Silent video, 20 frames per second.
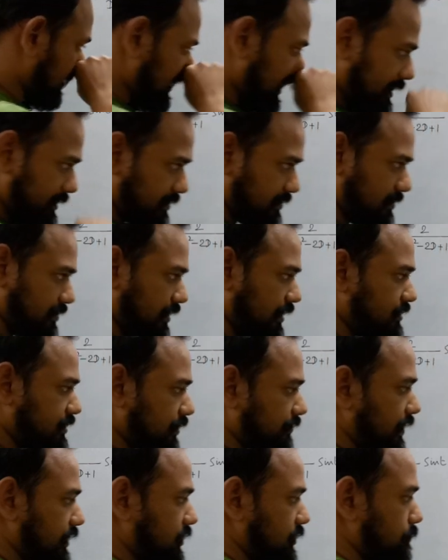That
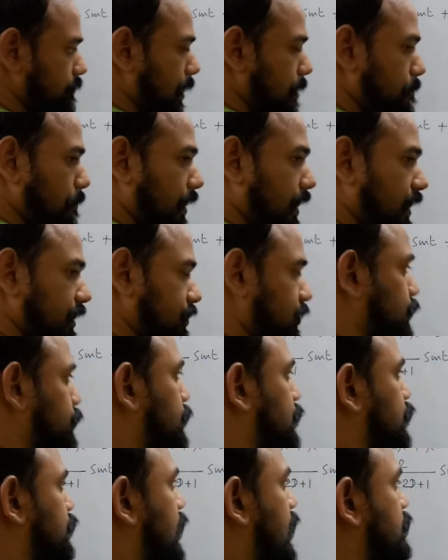integration by parts
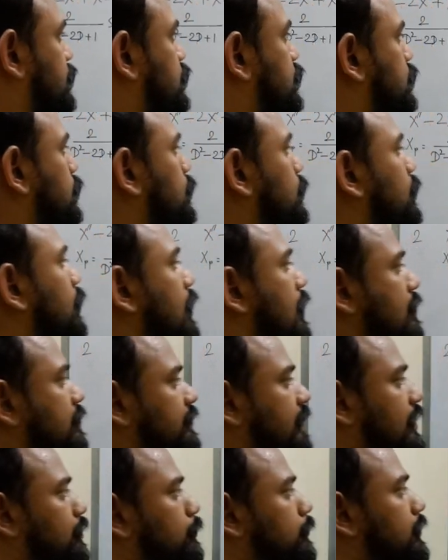which you had to do,
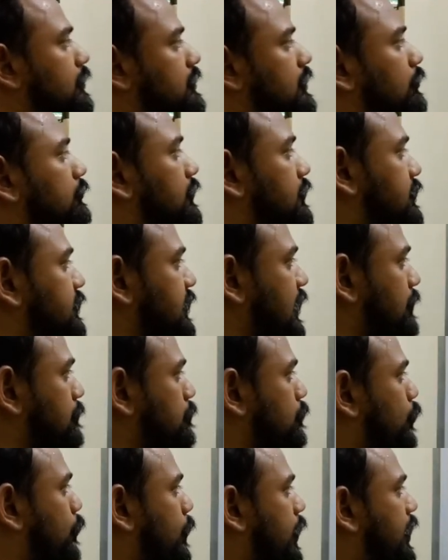that worked out the
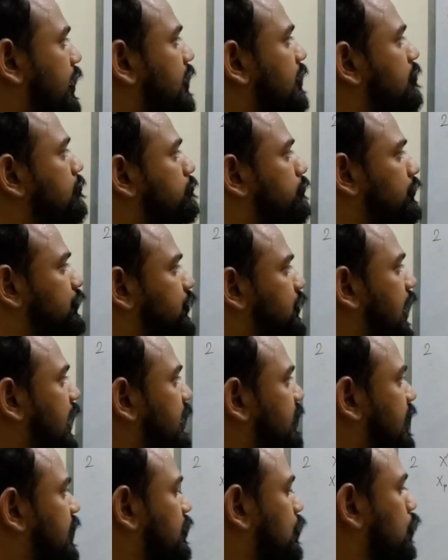same way for
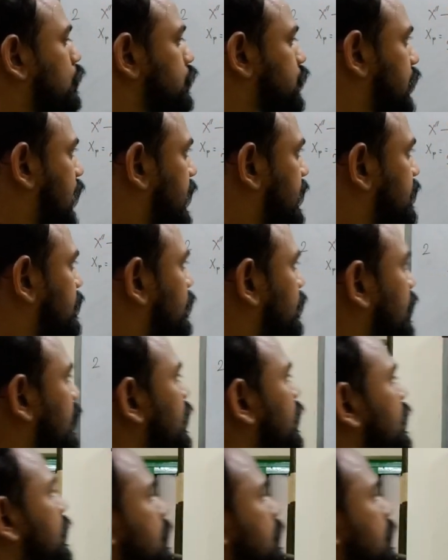sine and cosine. Okay,